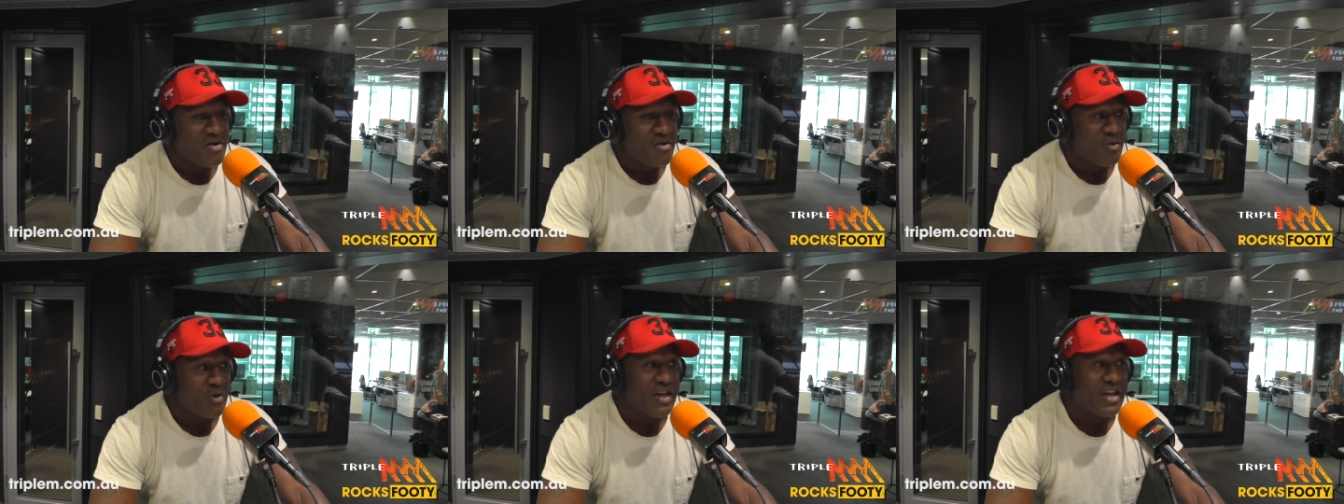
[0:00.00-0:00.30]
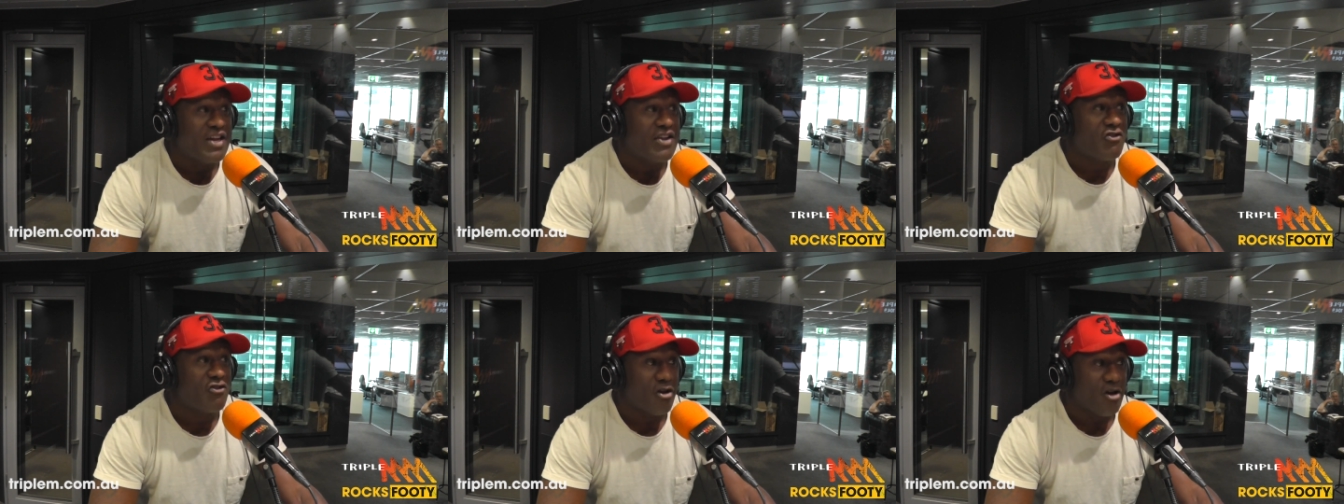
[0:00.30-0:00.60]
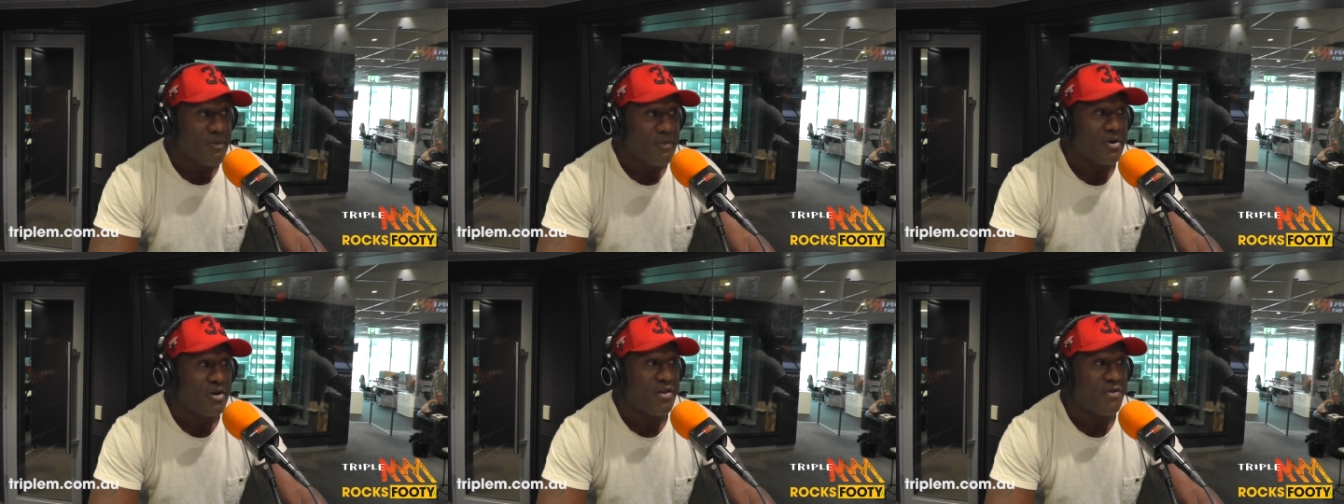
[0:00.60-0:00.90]
we hit
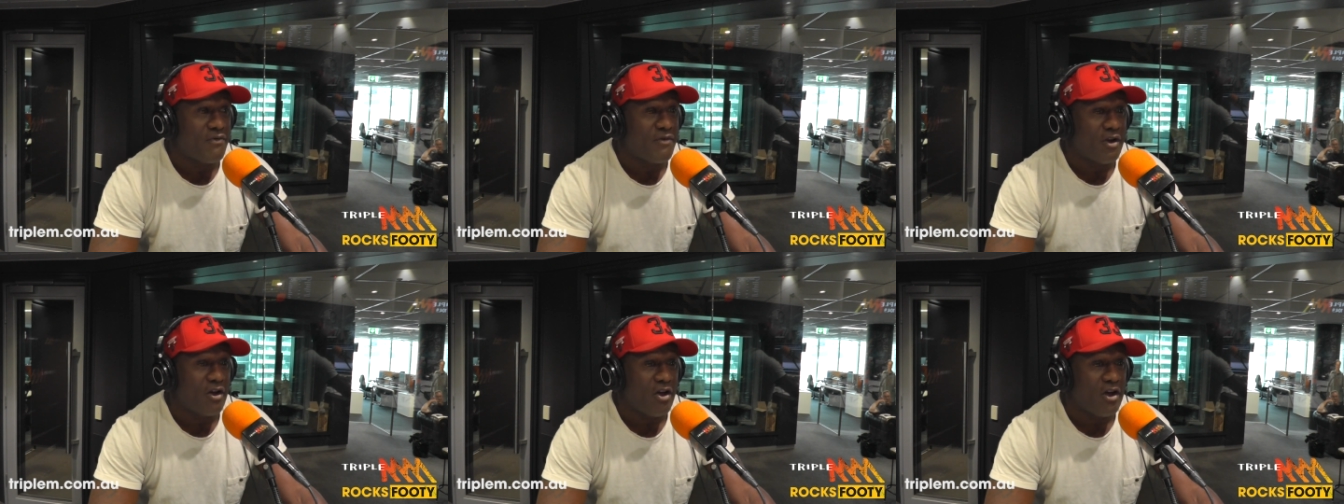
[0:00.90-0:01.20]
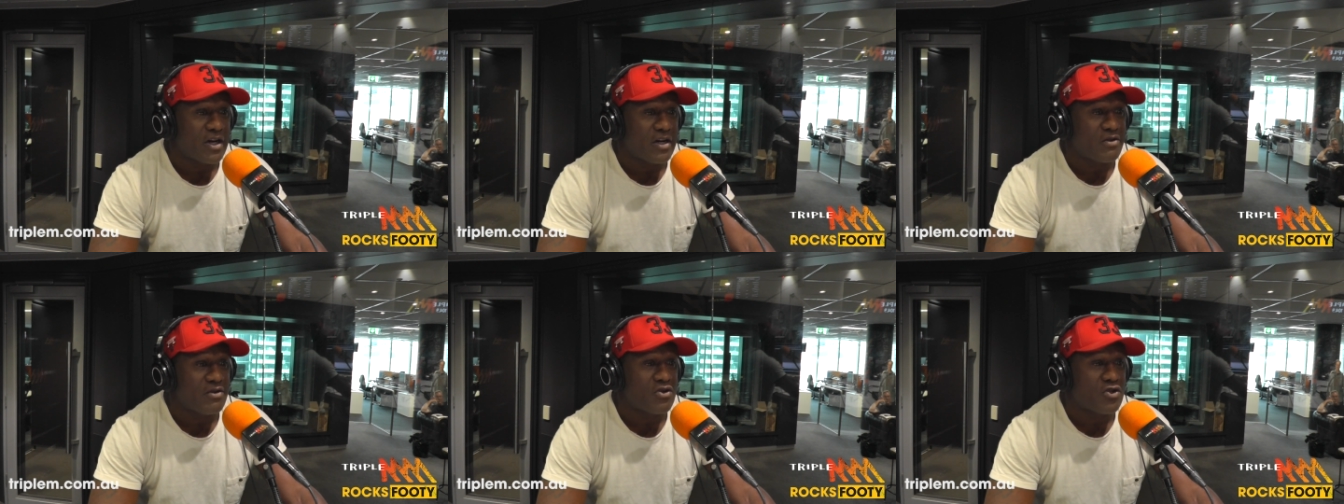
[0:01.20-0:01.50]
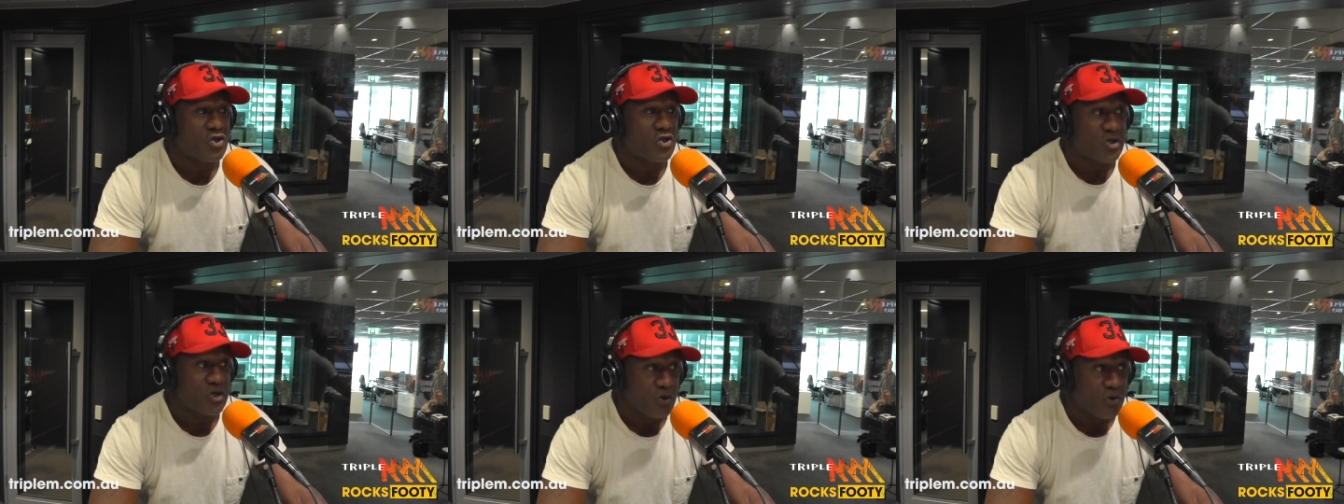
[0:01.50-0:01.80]
turbulence for like
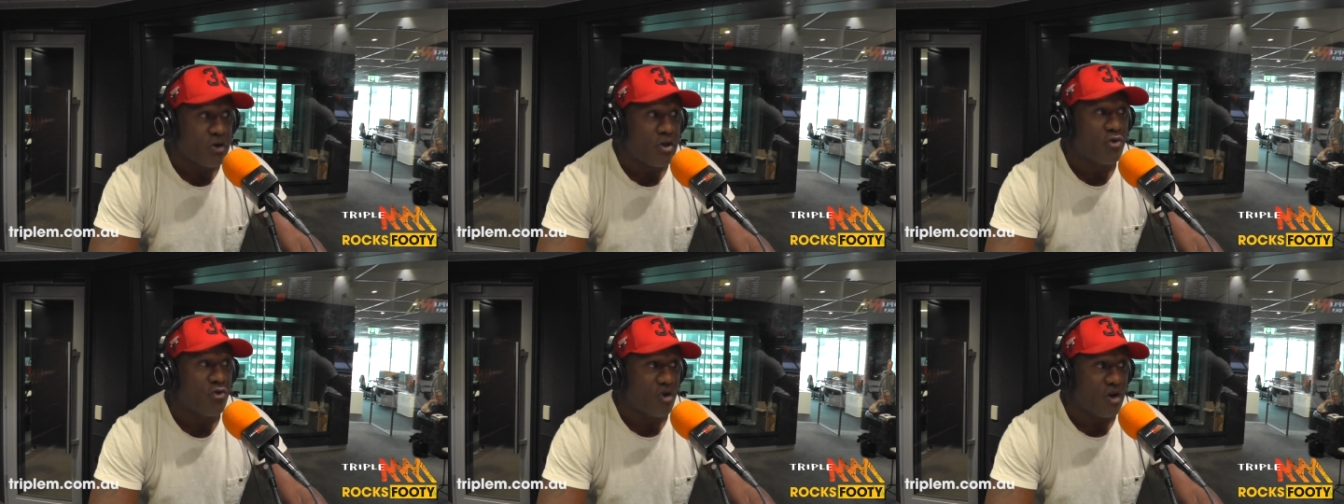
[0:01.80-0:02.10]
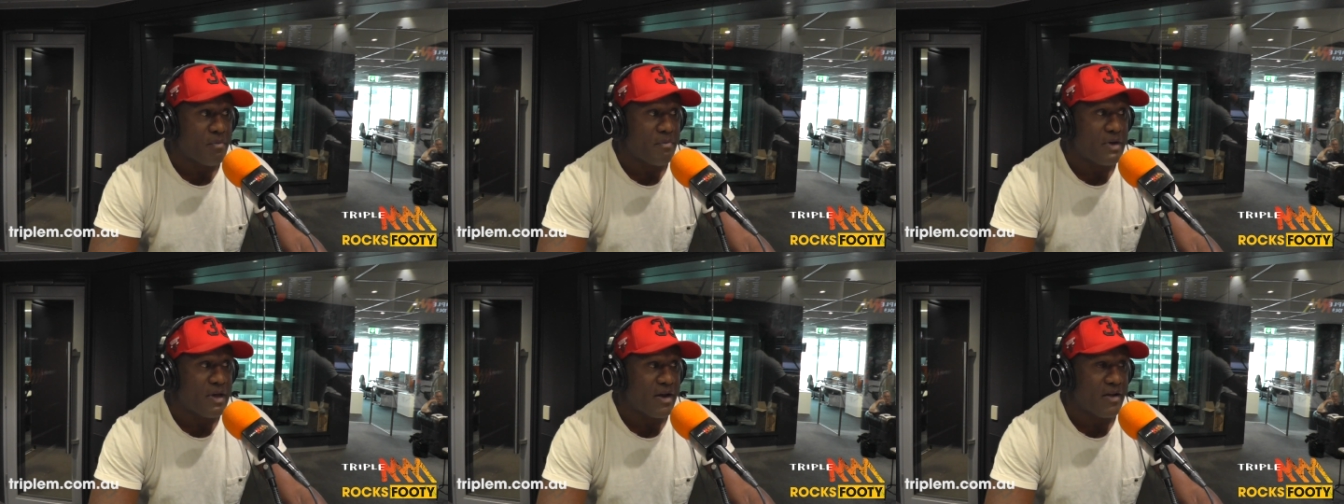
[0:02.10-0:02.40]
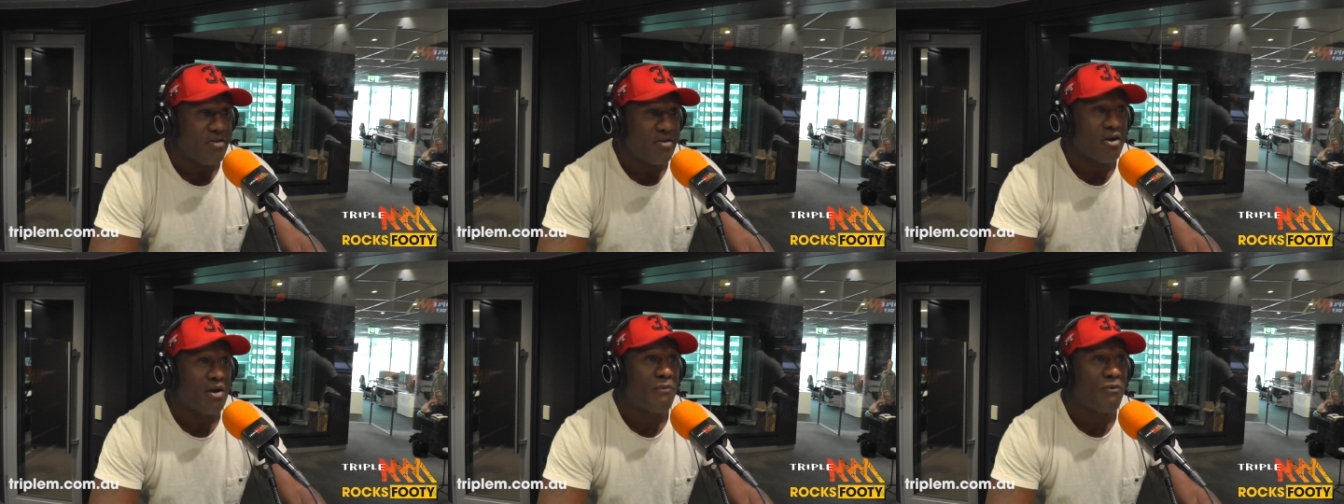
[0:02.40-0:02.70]
two to three
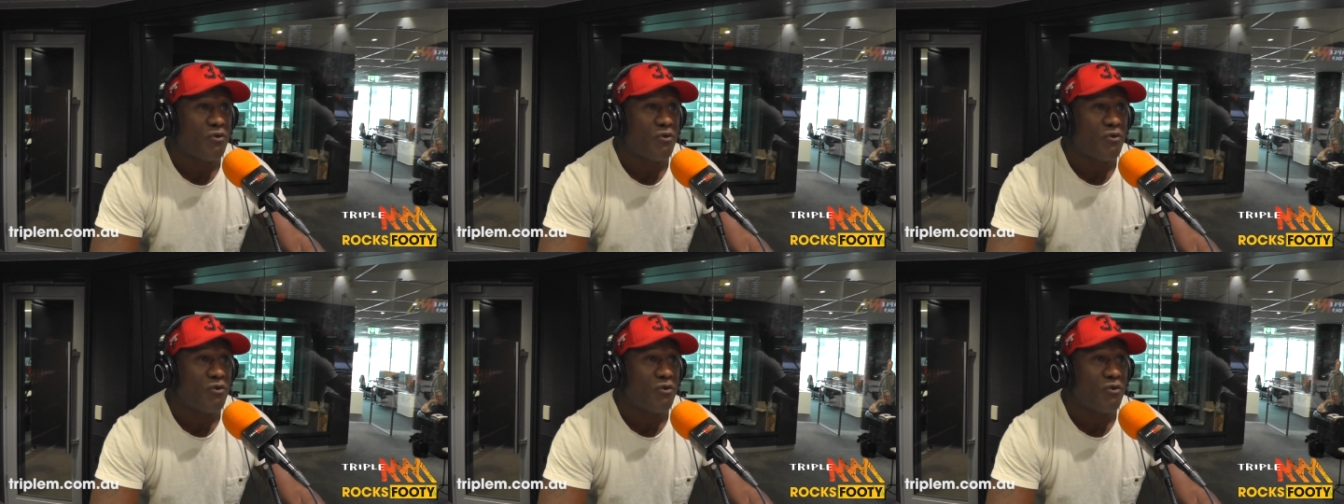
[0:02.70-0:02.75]
minutes. And I'm